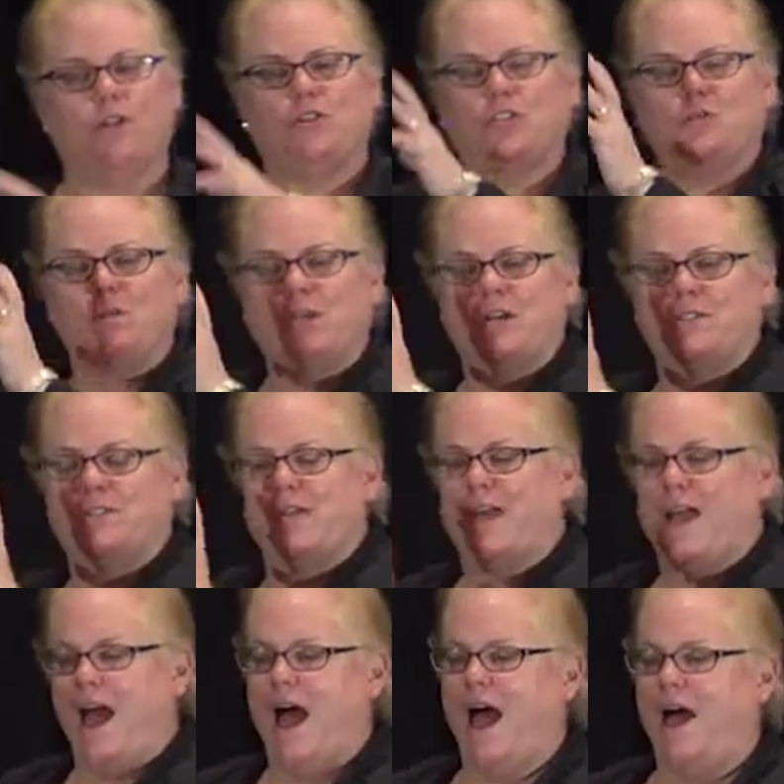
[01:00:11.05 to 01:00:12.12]
Just because they
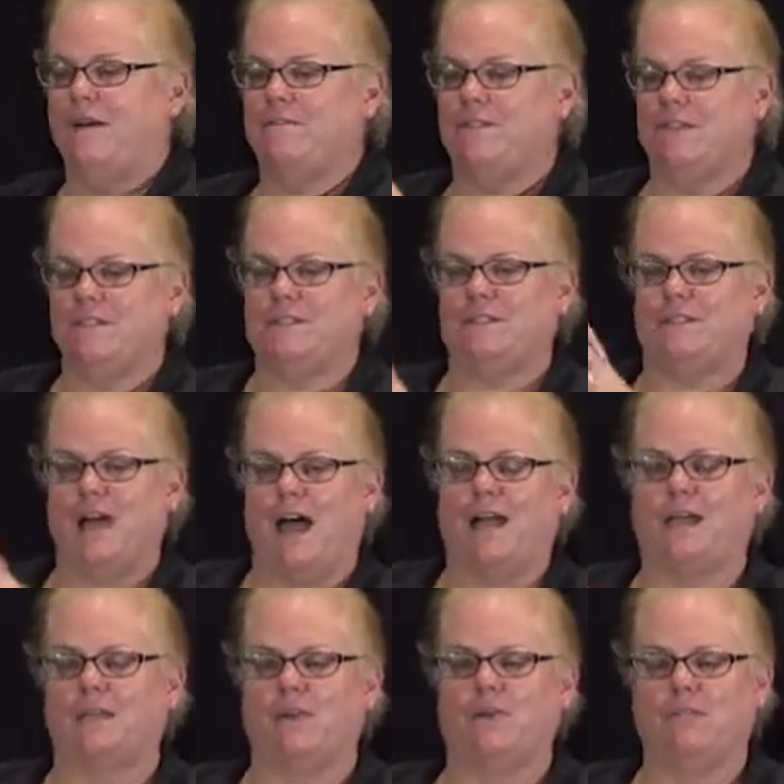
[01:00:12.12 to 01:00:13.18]
have this
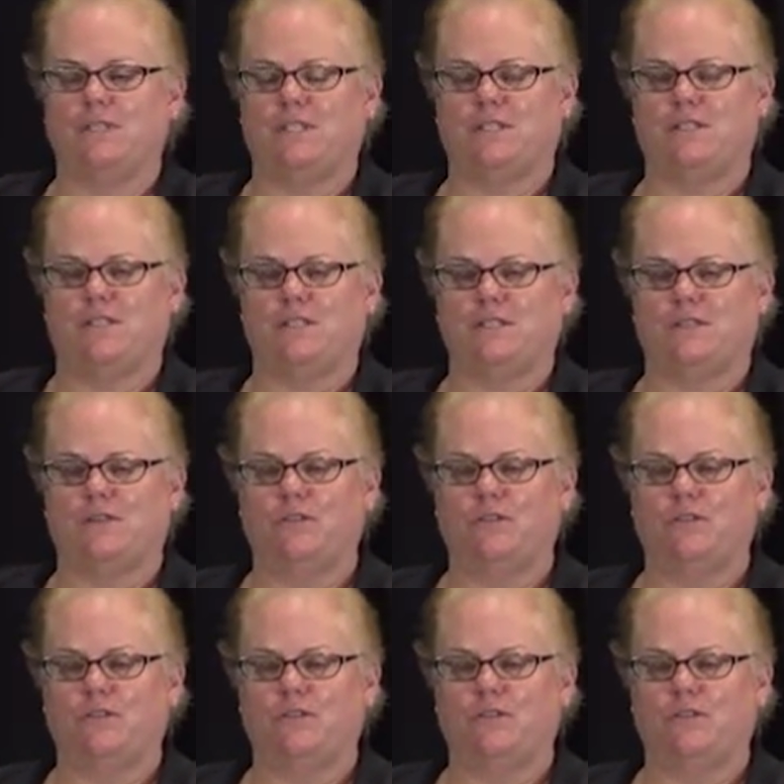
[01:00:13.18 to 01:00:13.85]
diagnosis,